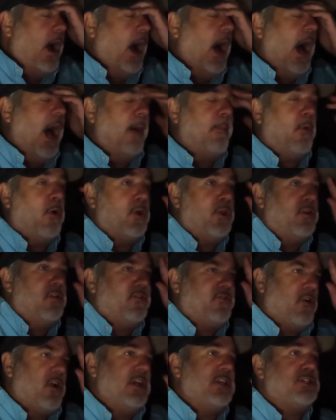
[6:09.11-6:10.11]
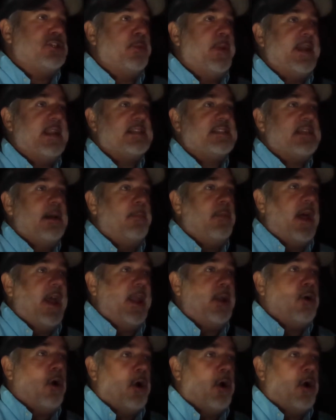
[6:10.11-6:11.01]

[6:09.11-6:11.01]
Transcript: or you started doing some like